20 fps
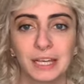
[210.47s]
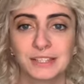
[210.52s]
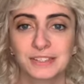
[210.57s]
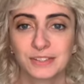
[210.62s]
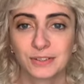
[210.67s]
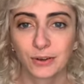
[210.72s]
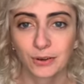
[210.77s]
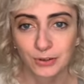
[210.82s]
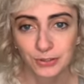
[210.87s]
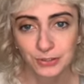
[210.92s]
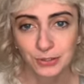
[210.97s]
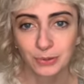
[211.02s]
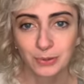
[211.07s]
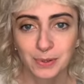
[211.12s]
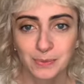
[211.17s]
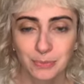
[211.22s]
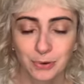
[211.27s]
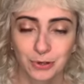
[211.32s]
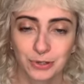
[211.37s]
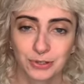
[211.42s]
It's
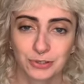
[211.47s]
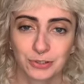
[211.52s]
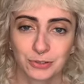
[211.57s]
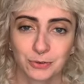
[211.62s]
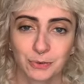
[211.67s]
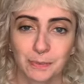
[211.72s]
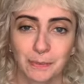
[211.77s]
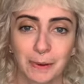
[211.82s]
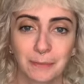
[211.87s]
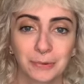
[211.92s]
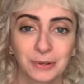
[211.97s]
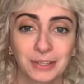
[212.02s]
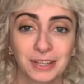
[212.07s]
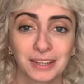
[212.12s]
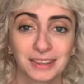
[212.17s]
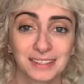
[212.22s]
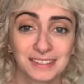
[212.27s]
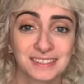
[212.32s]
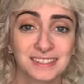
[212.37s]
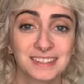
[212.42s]
also important to remember
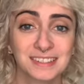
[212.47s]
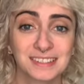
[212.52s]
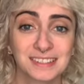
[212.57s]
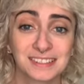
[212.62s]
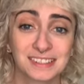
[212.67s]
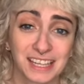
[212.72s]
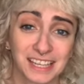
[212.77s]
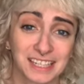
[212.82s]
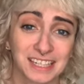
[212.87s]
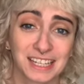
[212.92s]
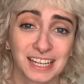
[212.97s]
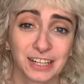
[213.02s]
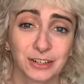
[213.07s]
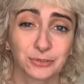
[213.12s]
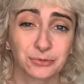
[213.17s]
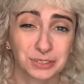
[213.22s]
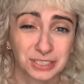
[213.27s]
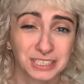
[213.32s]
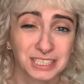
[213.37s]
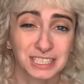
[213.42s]
that this is landing
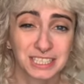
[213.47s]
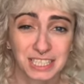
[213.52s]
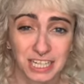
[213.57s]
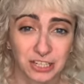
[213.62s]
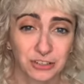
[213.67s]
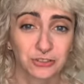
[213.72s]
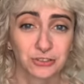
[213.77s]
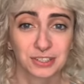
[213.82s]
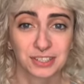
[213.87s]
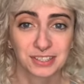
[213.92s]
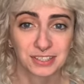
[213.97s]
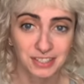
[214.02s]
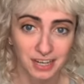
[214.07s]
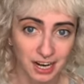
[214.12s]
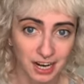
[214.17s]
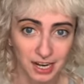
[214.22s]
at a really dangerous